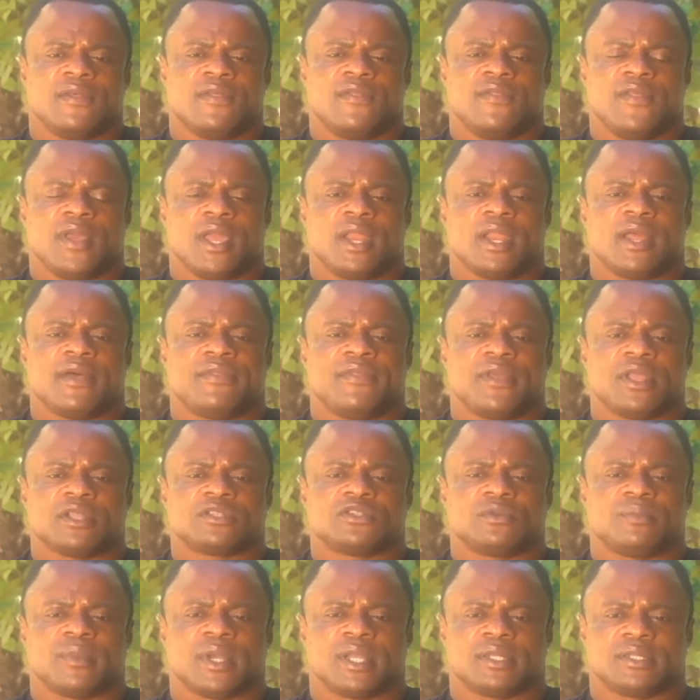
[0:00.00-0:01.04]
Then I think
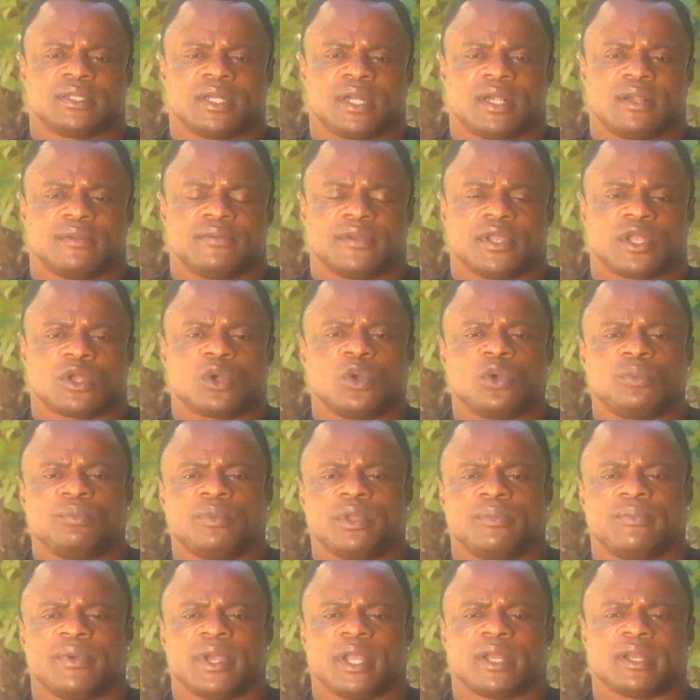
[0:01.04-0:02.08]
to myself, it could be
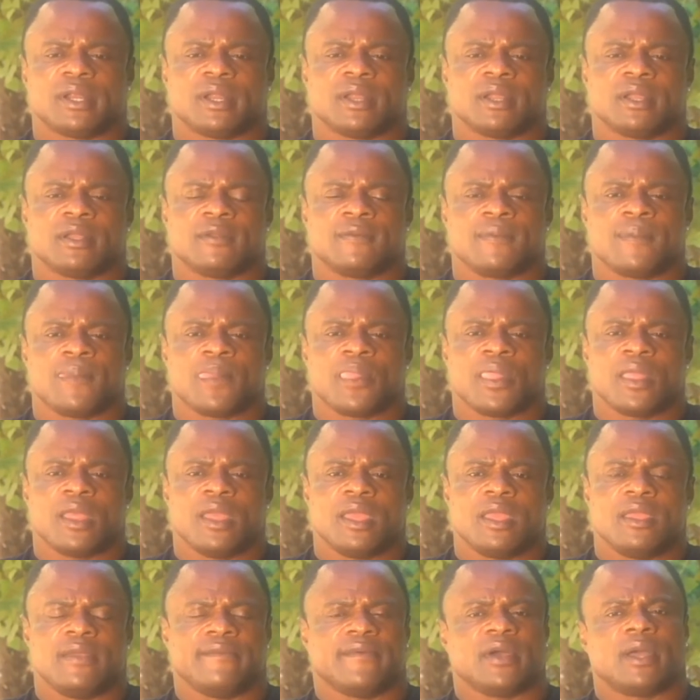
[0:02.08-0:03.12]
better
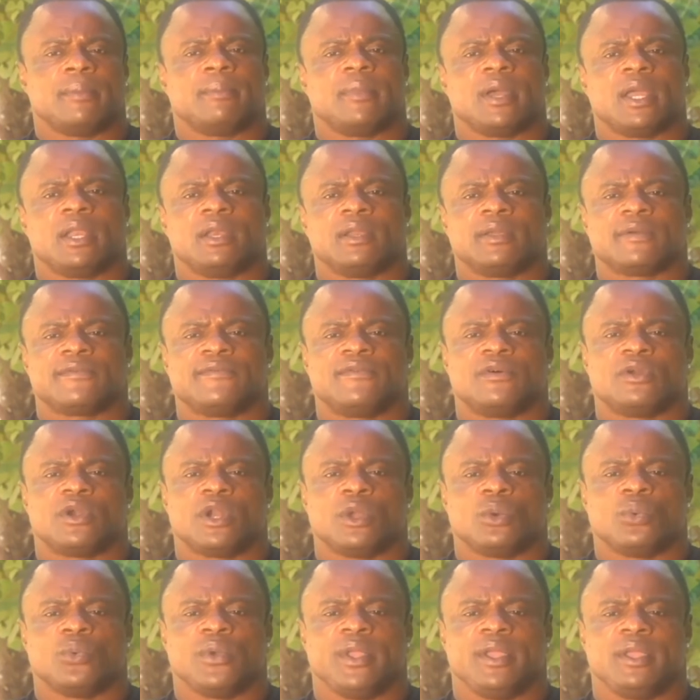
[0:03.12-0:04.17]
if I might look for a
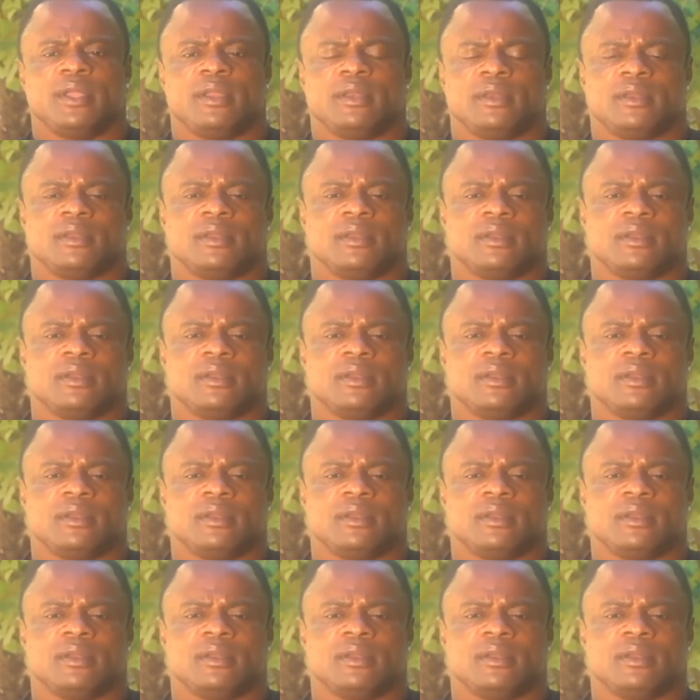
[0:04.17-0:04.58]
win.